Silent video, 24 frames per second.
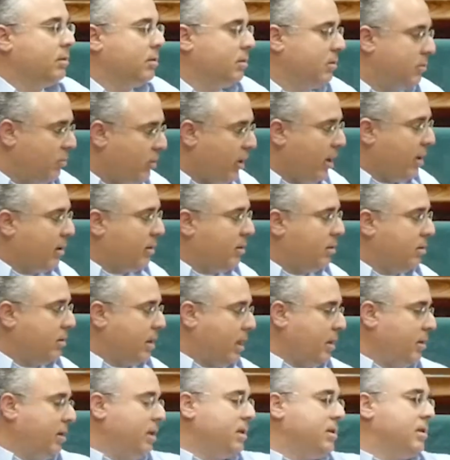Right.
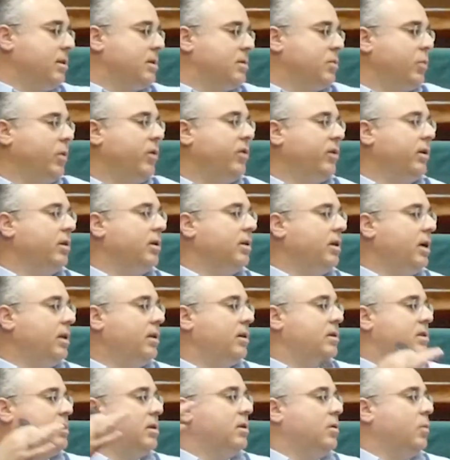And this is within the
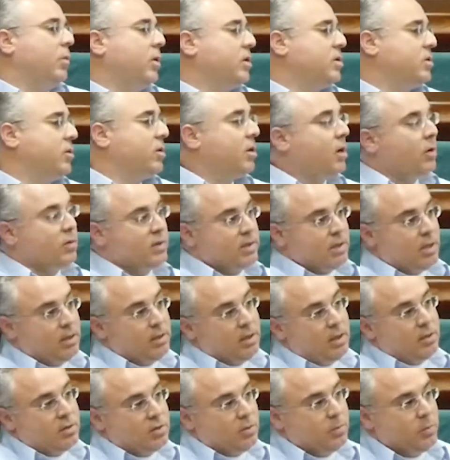data center. Once you go outside,
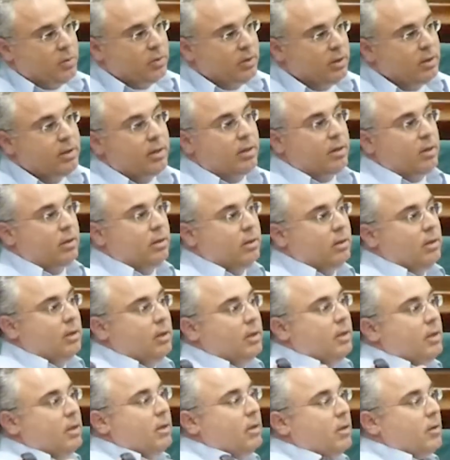yes, you put it there.
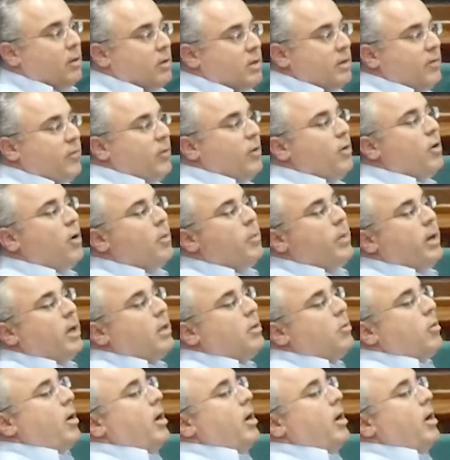Because if you go back to